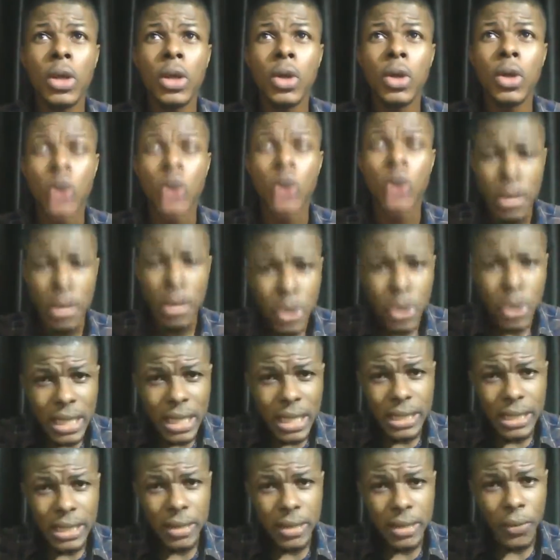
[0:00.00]
come to
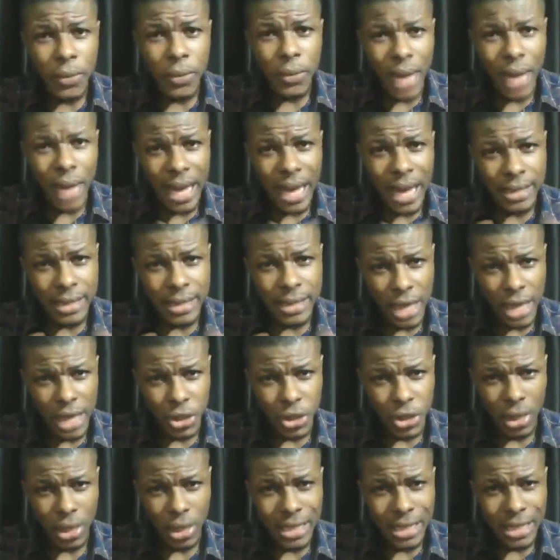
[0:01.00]
this
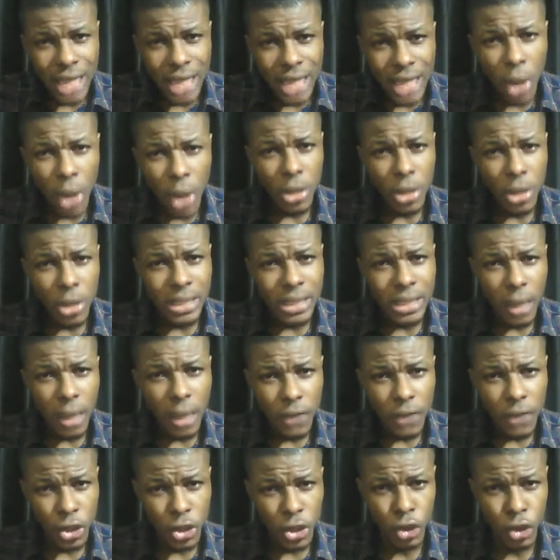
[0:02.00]
realization and tell
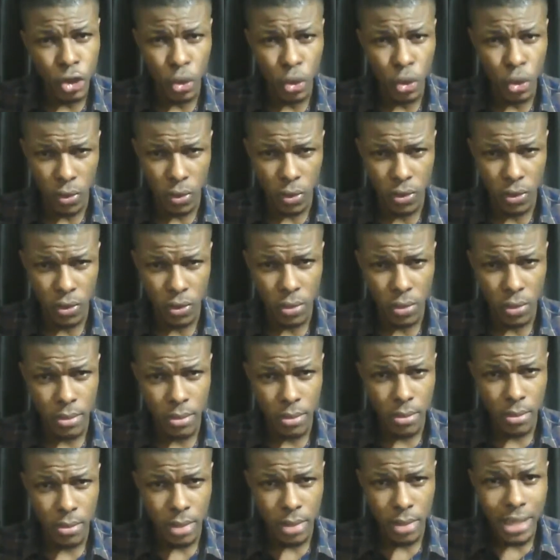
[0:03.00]
yourself this truth,
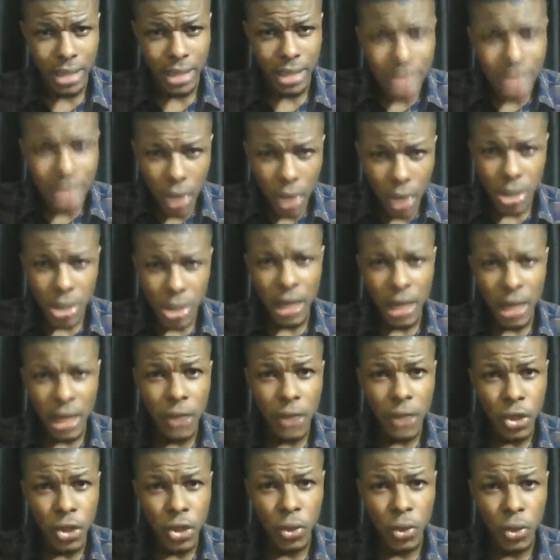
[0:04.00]

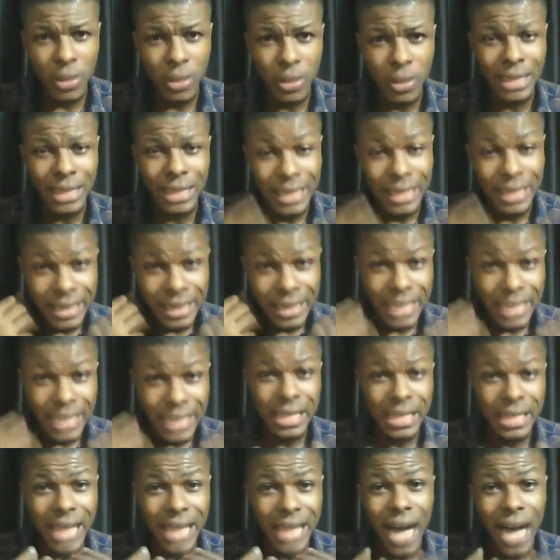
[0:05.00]
that
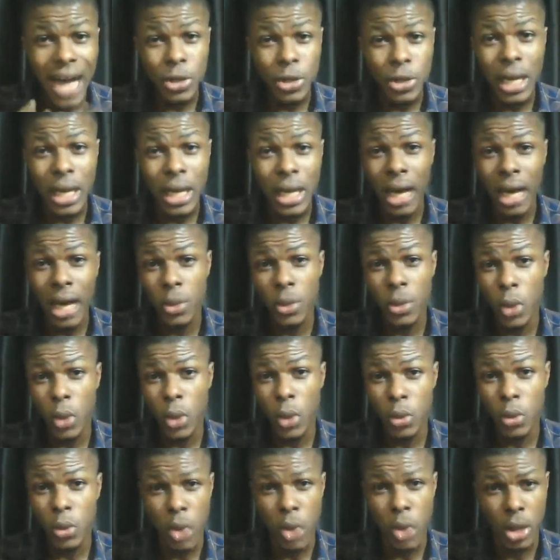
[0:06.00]
this is actually how the
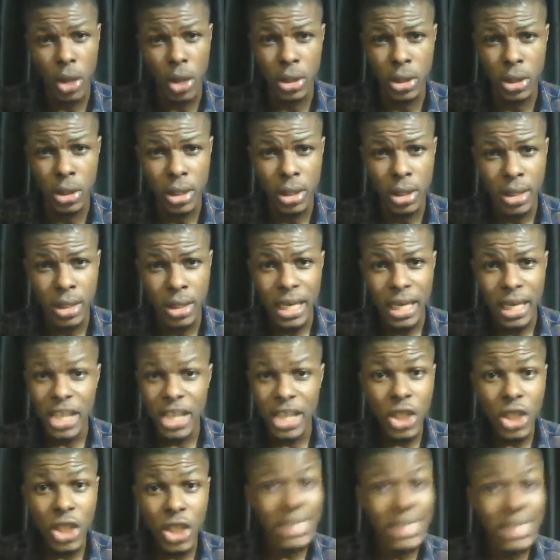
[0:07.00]
world works. It
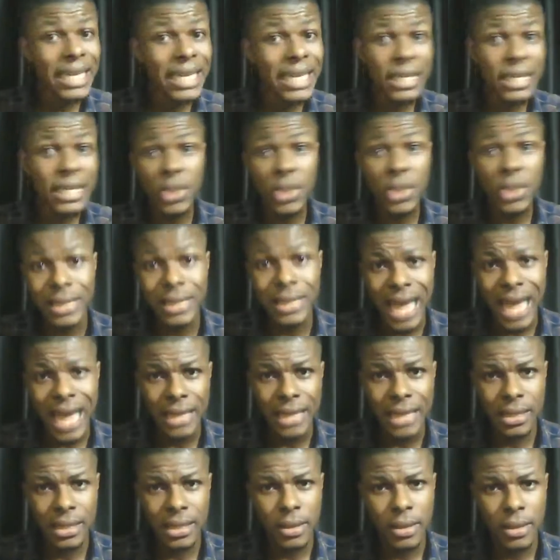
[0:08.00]
is not either this or
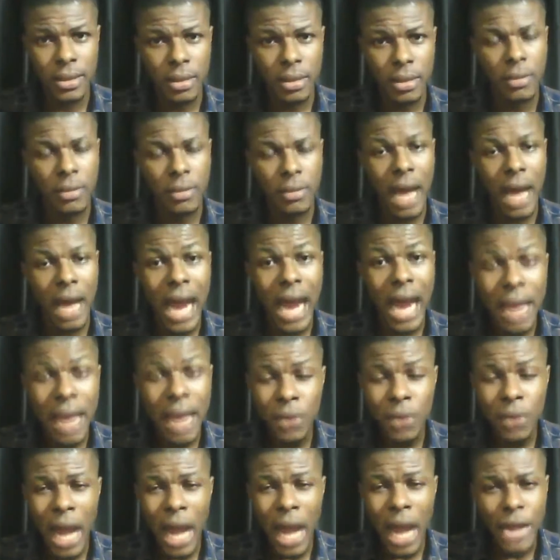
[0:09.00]
that.
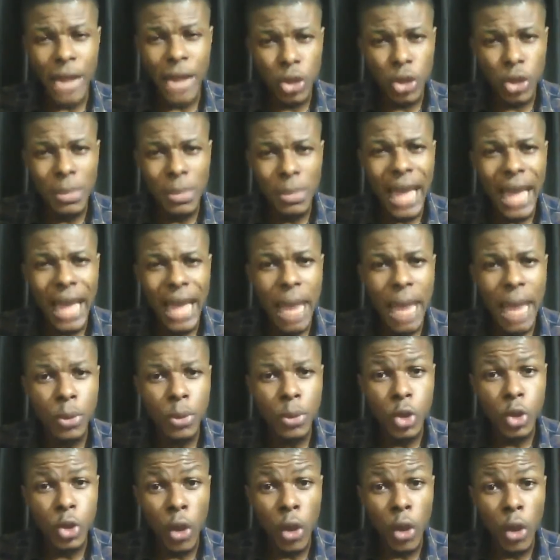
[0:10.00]
I should be
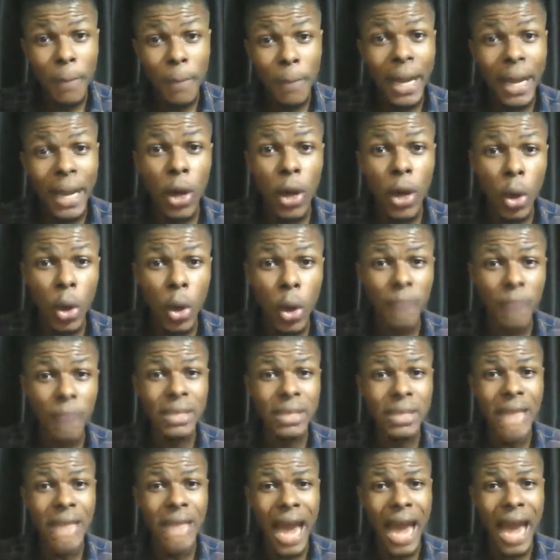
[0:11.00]
able to combine all of
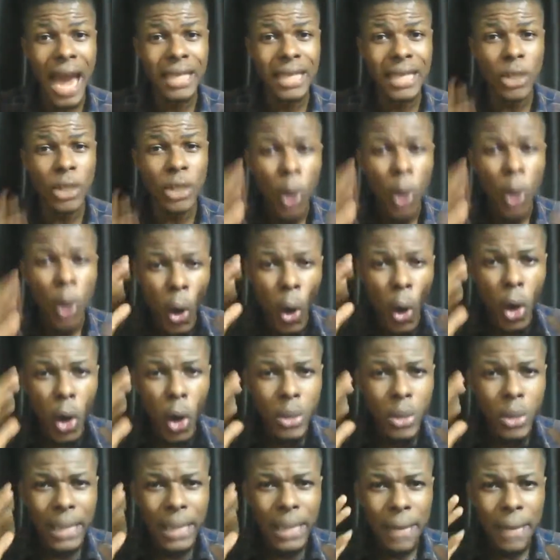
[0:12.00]
these ideas,
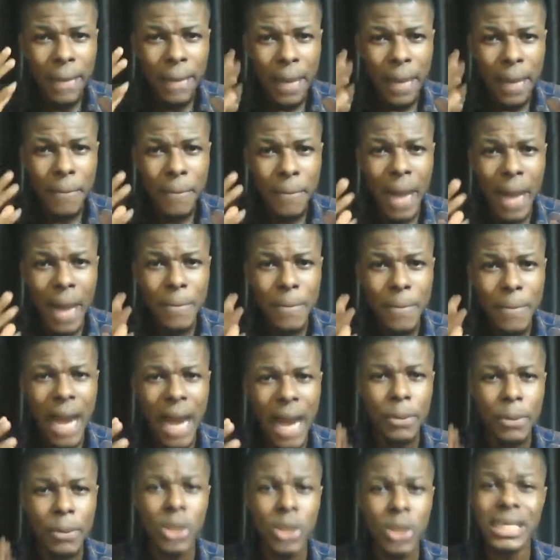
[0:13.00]
hold them in my
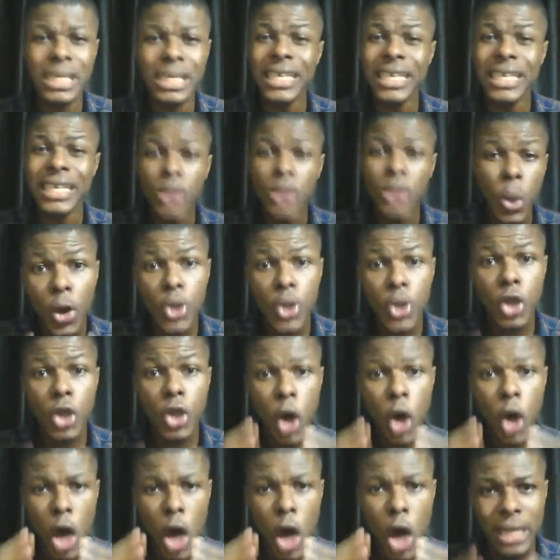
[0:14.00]
mind, because they can cause
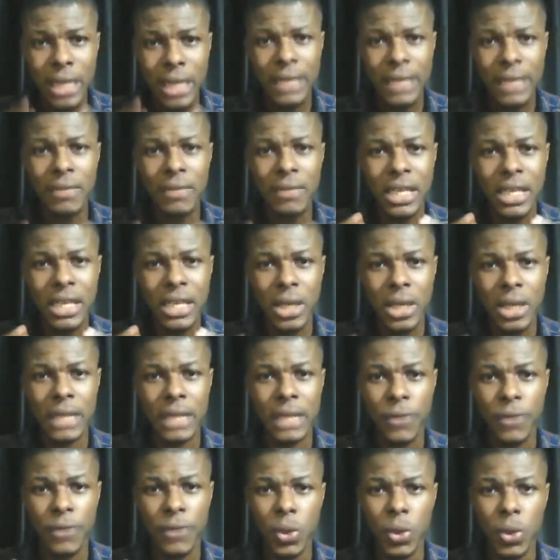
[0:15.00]
cognitive
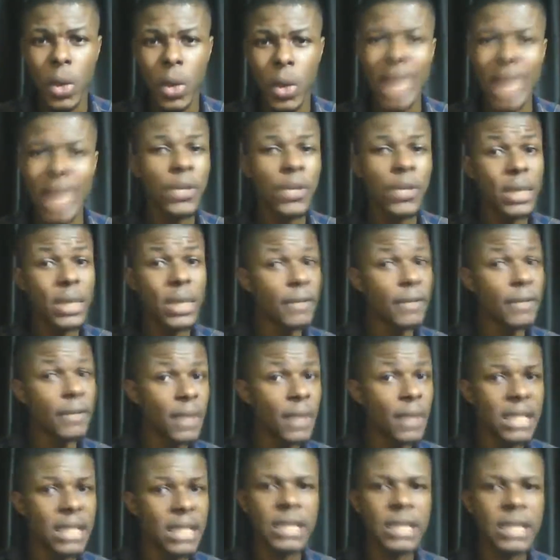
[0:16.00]
dissonance for you. And the reason
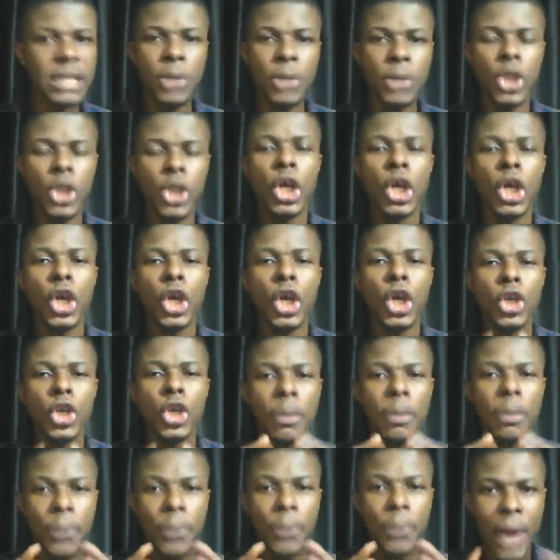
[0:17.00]
for this is because
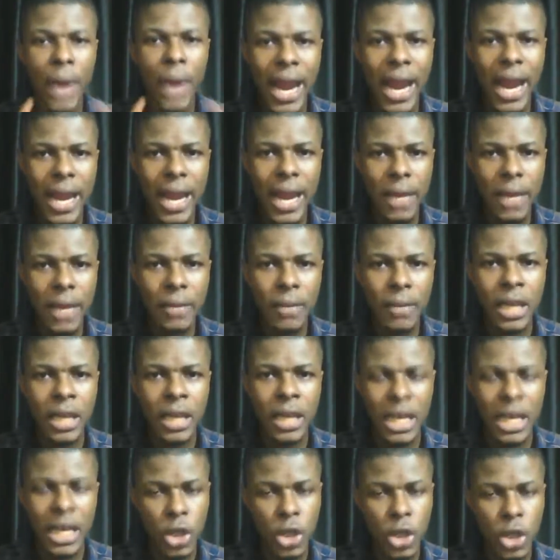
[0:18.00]
your brain
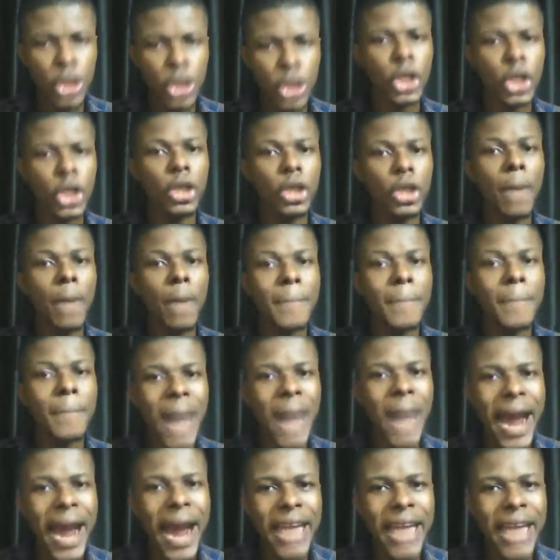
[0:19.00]
has conditioned your
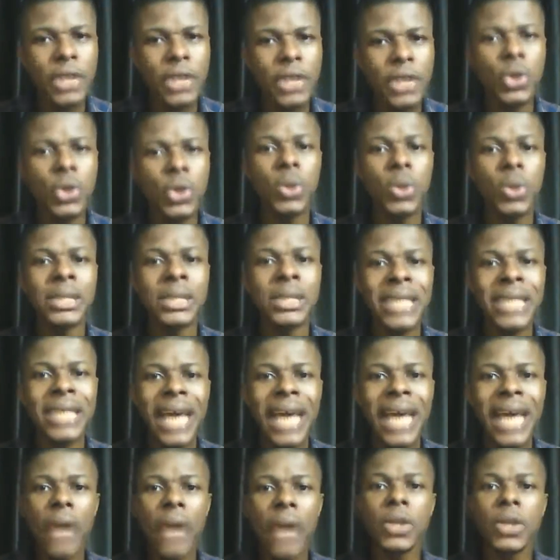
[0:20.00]
mind to
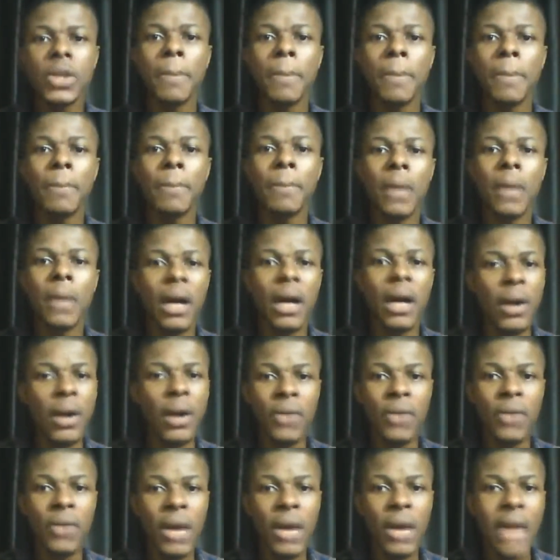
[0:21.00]
seek out
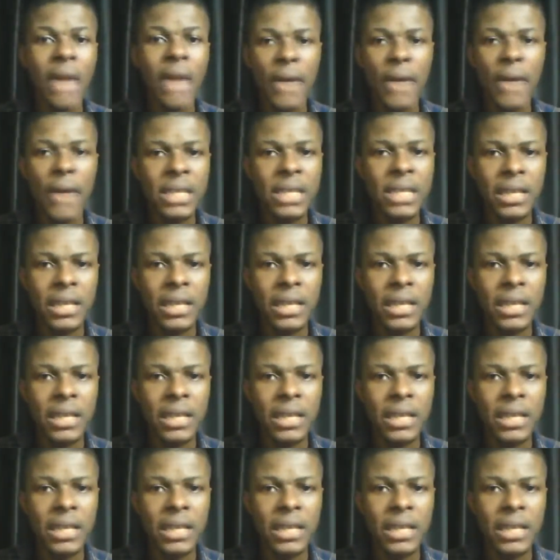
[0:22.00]
a regularity in